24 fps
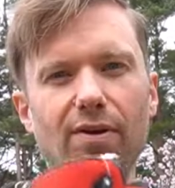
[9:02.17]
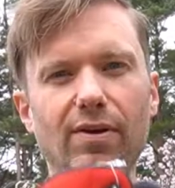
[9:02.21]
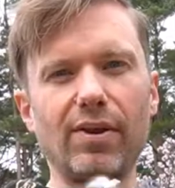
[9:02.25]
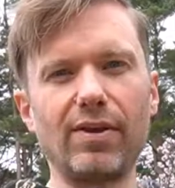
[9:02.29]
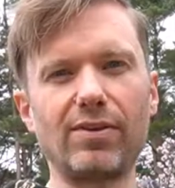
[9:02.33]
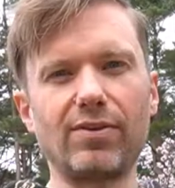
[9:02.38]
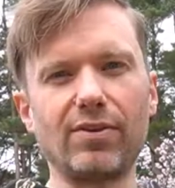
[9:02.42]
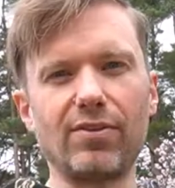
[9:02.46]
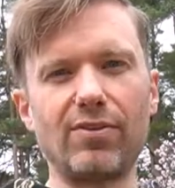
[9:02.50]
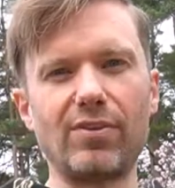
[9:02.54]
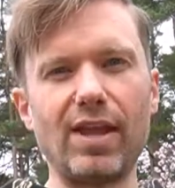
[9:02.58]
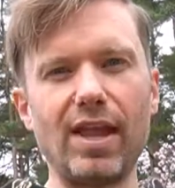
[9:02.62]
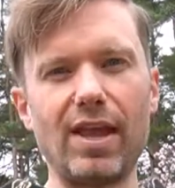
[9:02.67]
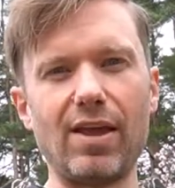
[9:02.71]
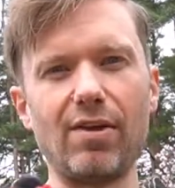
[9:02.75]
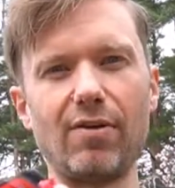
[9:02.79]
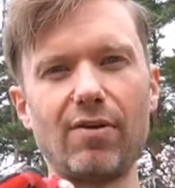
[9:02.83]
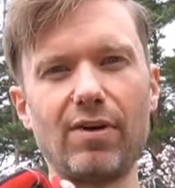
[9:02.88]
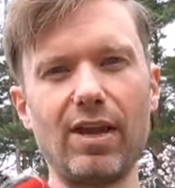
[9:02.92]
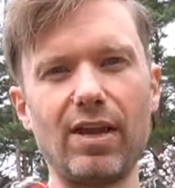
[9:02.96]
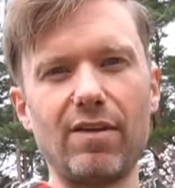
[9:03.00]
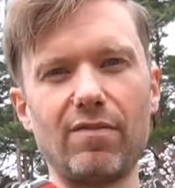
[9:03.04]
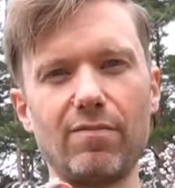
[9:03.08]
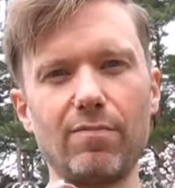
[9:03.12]
get to stand
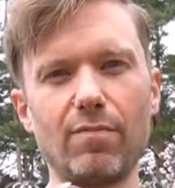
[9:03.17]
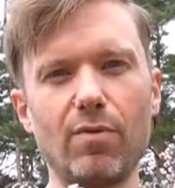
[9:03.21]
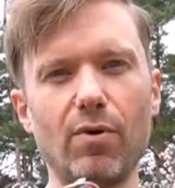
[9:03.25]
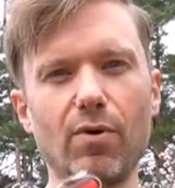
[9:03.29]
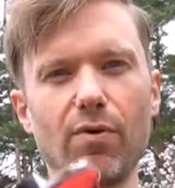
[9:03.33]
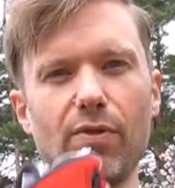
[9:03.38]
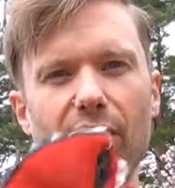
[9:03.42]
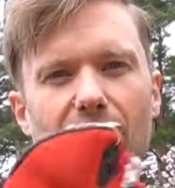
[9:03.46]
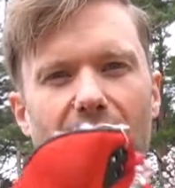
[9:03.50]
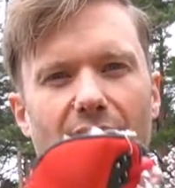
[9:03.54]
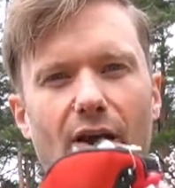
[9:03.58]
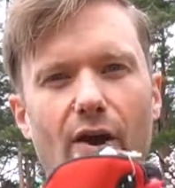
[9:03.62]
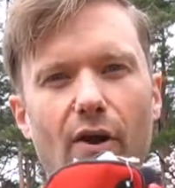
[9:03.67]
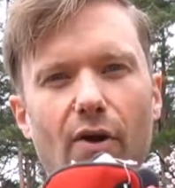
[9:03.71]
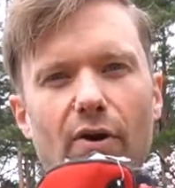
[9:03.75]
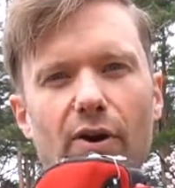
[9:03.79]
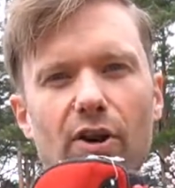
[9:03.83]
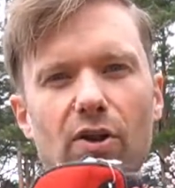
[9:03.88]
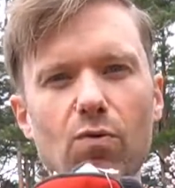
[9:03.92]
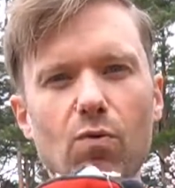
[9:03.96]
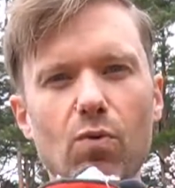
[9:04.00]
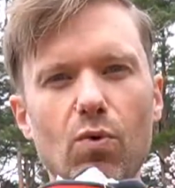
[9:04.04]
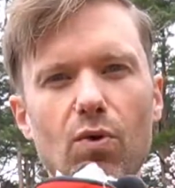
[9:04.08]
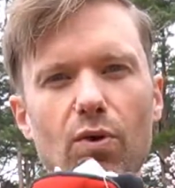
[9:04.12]
out even more than I already
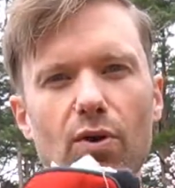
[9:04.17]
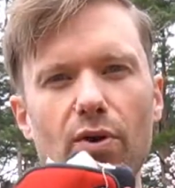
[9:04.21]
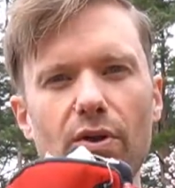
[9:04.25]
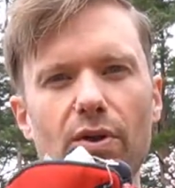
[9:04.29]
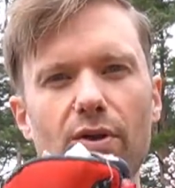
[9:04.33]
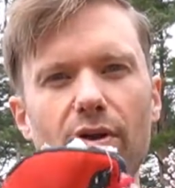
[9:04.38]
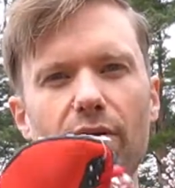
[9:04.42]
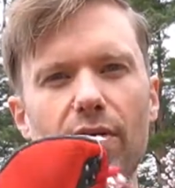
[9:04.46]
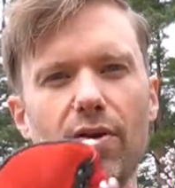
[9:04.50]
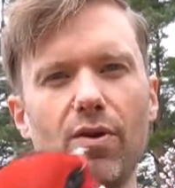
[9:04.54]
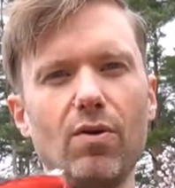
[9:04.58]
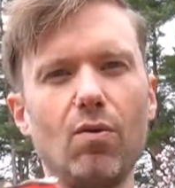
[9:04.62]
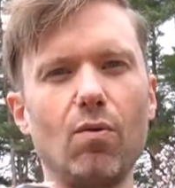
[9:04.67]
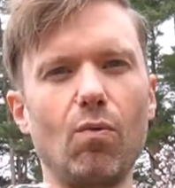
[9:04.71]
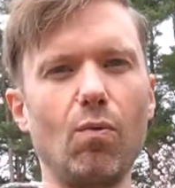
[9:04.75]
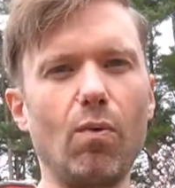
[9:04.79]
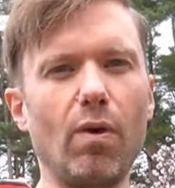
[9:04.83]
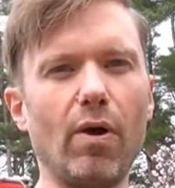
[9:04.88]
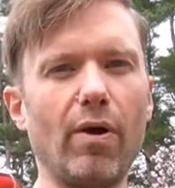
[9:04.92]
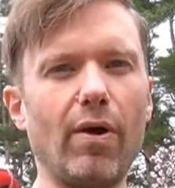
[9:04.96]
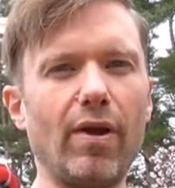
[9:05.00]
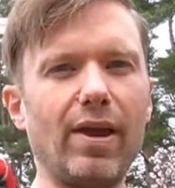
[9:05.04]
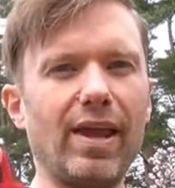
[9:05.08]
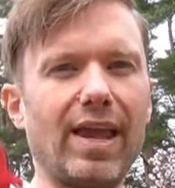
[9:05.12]
would
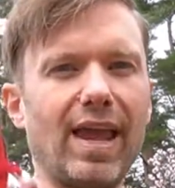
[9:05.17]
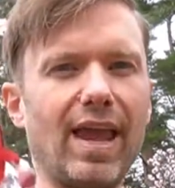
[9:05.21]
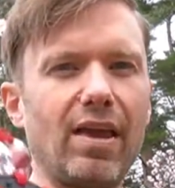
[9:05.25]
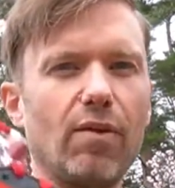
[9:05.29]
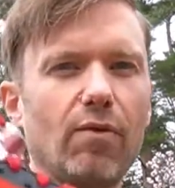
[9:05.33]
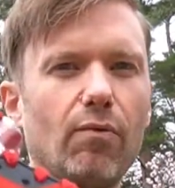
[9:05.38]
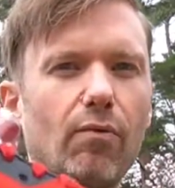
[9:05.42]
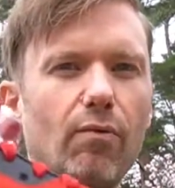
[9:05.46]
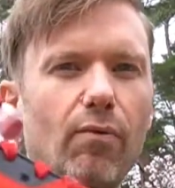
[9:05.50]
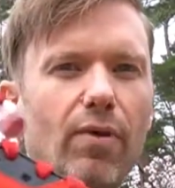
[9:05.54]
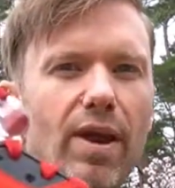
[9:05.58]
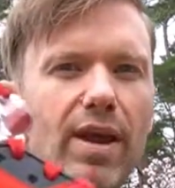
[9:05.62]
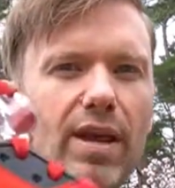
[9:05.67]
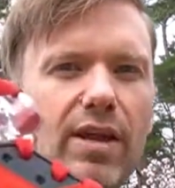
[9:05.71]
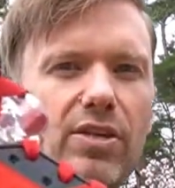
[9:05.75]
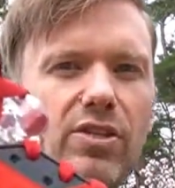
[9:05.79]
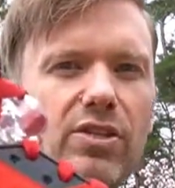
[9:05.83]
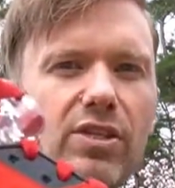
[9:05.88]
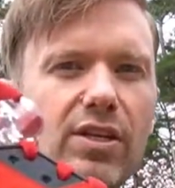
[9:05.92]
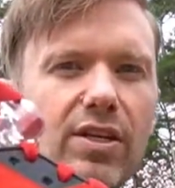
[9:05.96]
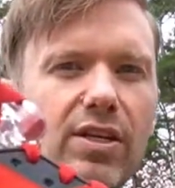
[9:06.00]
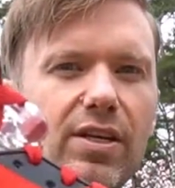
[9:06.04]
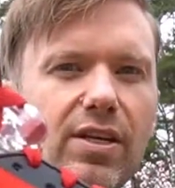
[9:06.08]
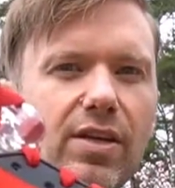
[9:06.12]
wearing a
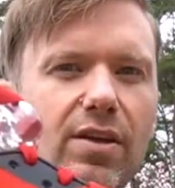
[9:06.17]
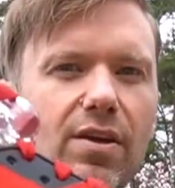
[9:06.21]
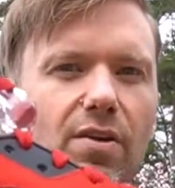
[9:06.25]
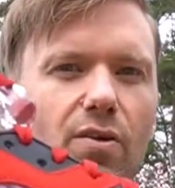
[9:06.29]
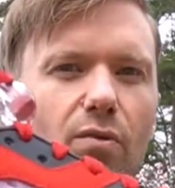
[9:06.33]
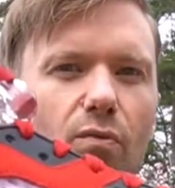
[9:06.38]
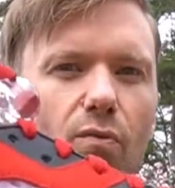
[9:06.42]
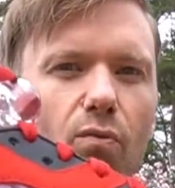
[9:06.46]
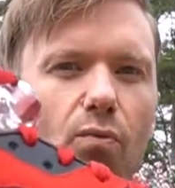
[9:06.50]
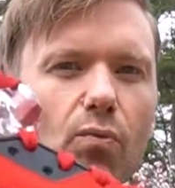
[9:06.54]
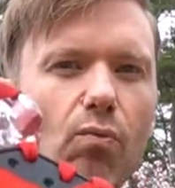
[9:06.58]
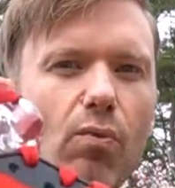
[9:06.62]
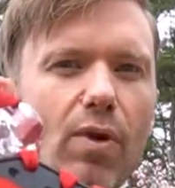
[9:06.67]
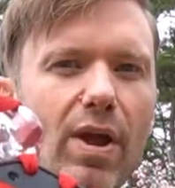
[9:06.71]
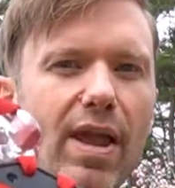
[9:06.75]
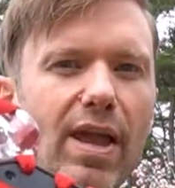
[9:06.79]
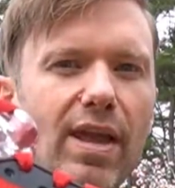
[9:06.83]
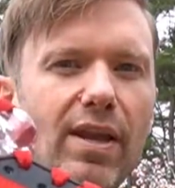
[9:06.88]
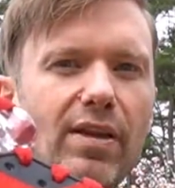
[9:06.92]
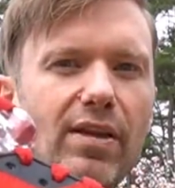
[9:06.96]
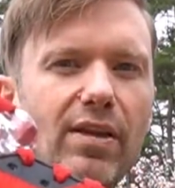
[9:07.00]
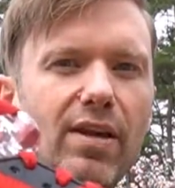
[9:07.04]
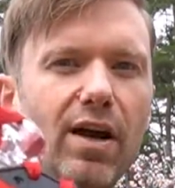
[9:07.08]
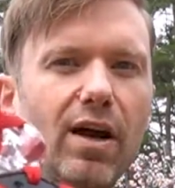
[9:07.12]
raging
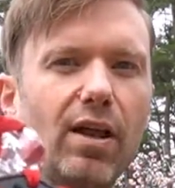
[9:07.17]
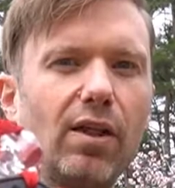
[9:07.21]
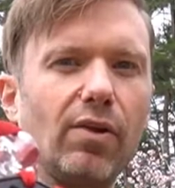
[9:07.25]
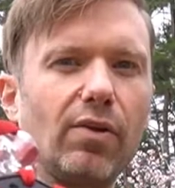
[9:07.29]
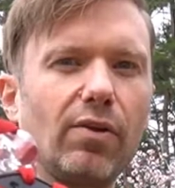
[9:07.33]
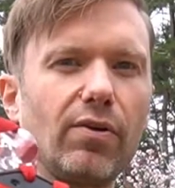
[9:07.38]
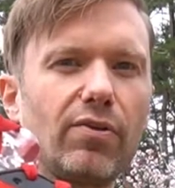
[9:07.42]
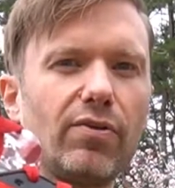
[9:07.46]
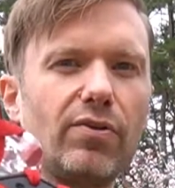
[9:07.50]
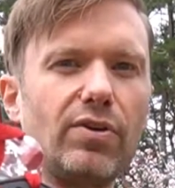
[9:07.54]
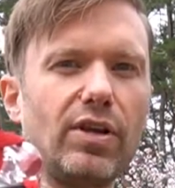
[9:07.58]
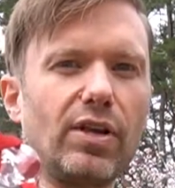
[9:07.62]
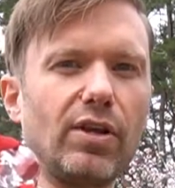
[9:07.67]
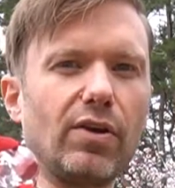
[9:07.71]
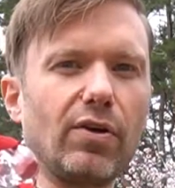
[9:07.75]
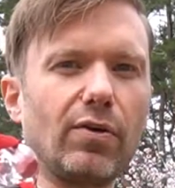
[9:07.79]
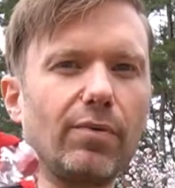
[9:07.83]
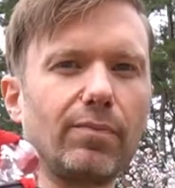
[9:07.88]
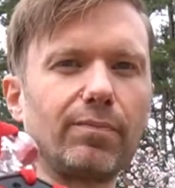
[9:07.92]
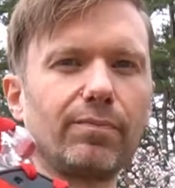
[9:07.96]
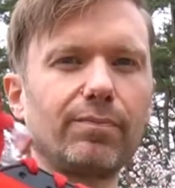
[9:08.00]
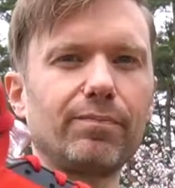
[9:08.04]
red color sneaker.